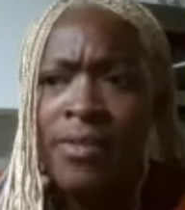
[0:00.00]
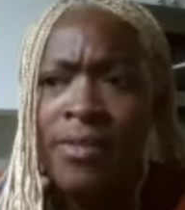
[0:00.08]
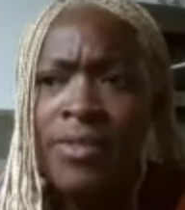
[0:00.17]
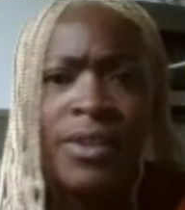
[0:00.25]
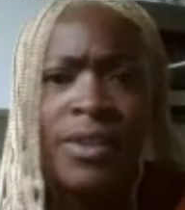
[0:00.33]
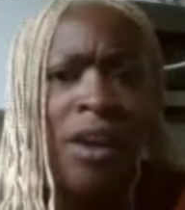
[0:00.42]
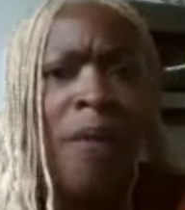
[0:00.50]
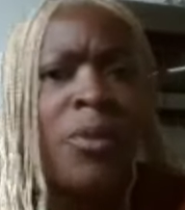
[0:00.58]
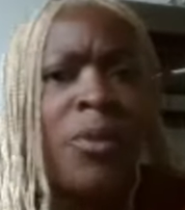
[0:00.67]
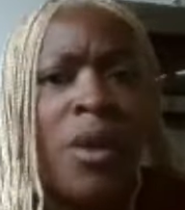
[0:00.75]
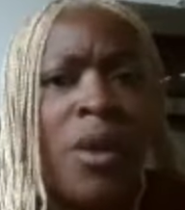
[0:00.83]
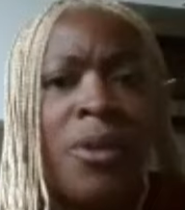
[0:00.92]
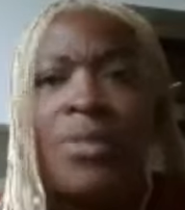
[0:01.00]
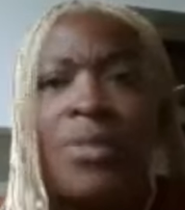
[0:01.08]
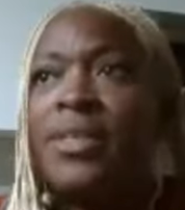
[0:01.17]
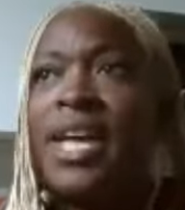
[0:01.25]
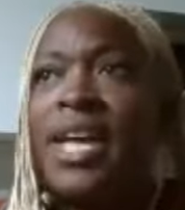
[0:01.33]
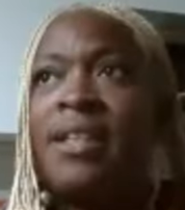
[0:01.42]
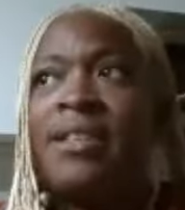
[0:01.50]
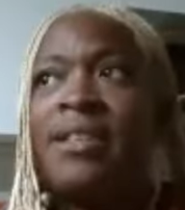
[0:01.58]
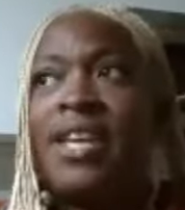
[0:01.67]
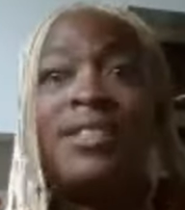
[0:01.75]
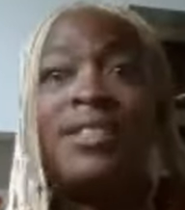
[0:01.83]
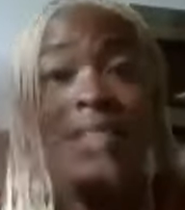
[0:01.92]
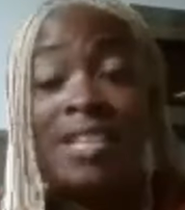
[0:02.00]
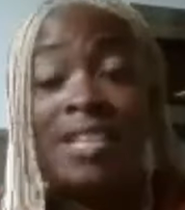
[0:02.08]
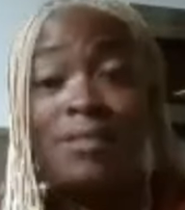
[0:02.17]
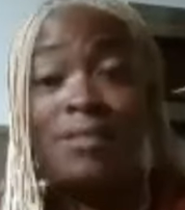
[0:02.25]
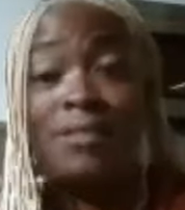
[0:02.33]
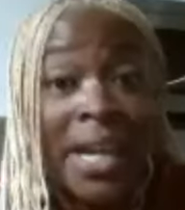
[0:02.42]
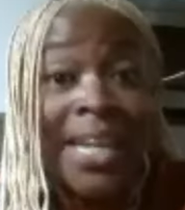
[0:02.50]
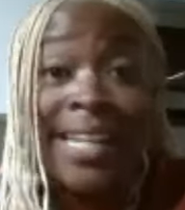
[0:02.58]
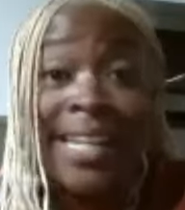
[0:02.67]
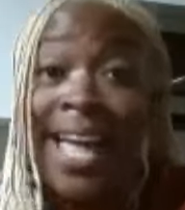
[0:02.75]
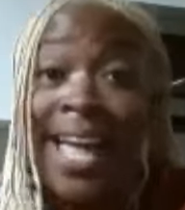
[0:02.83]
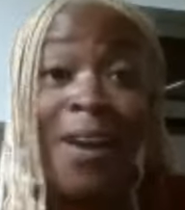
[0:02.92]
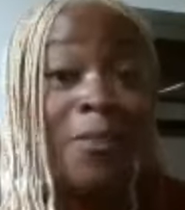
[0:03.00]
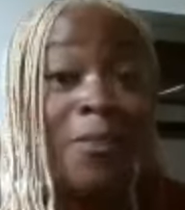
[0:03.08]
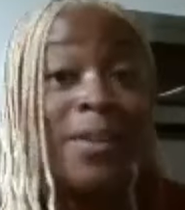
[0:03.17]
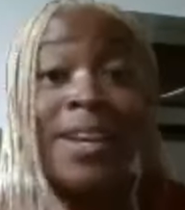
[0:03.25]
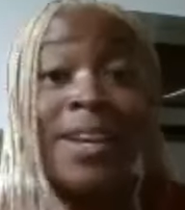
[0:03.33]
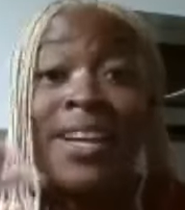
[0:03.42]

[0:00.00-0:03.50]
the Commonwealth and is, is breaking down.